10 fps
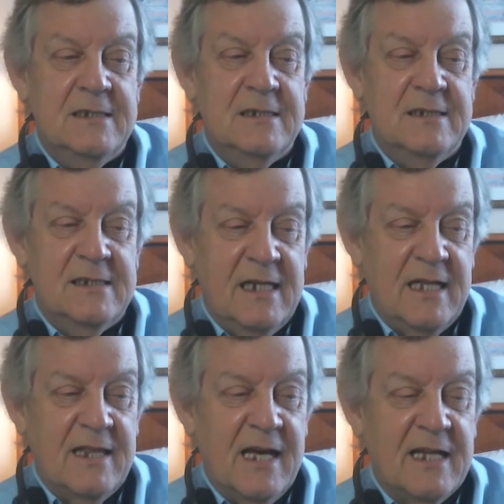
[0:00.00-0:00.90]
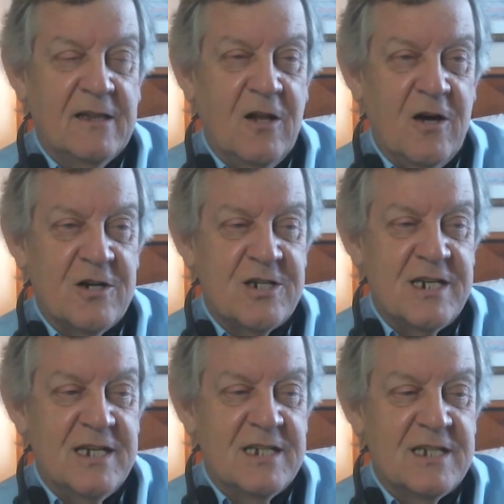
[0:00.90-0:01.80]
And that launched
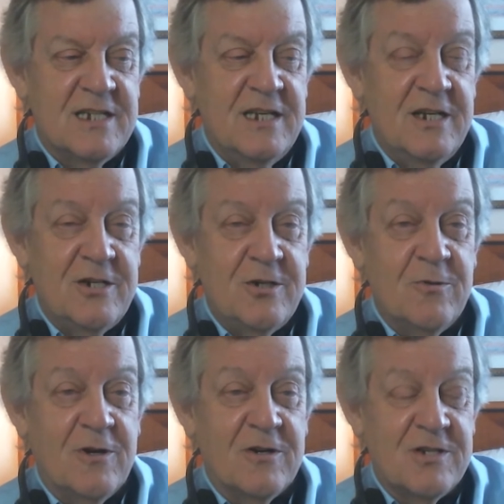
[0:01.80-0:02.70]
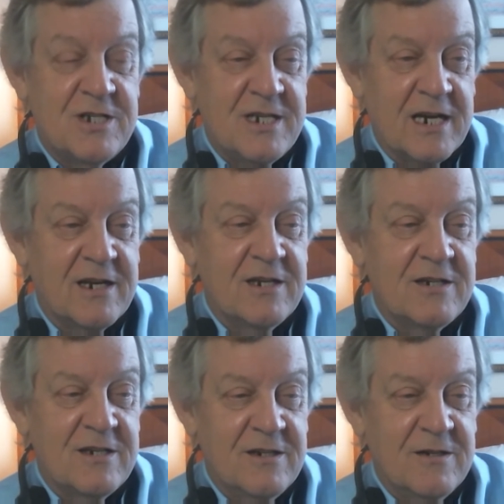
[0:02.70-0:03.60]
us into our second
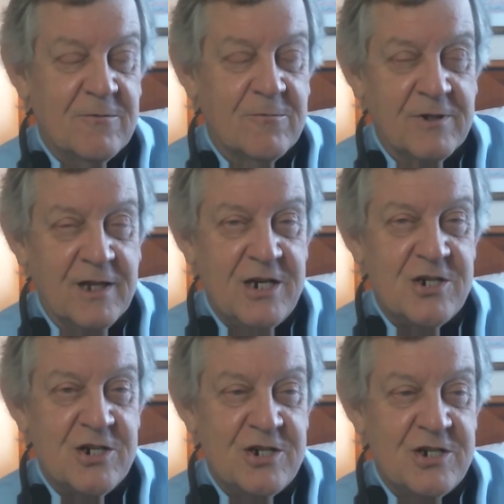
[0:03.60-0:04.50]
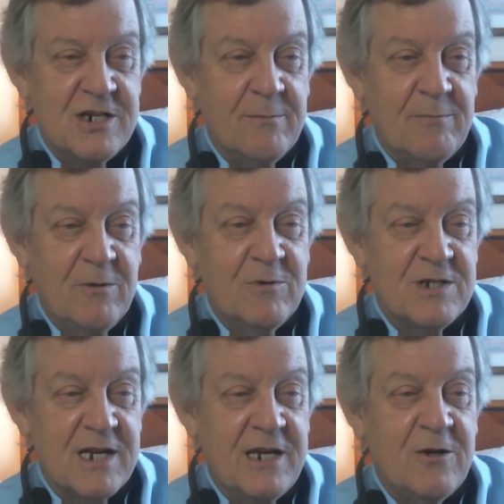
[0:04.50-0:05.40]
relationship. It was
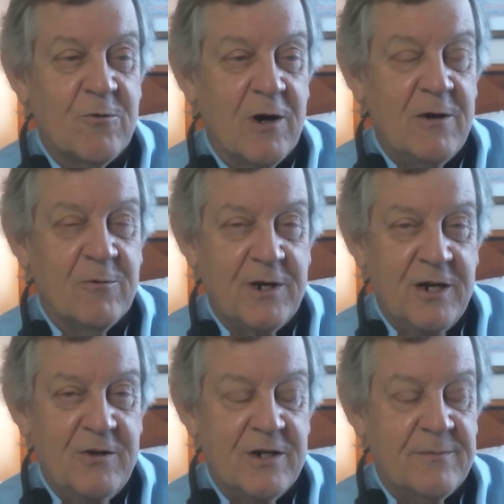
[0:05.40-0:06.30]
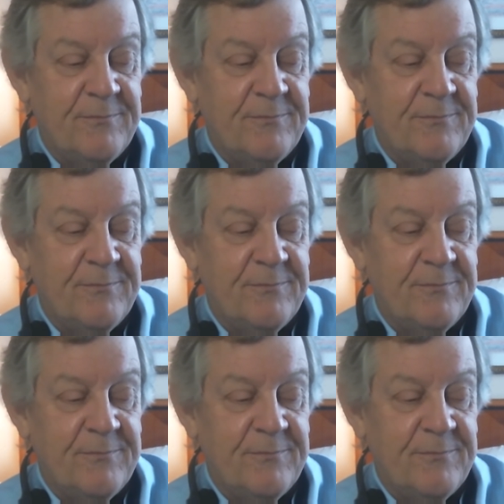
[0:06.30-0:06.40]
a great reunion.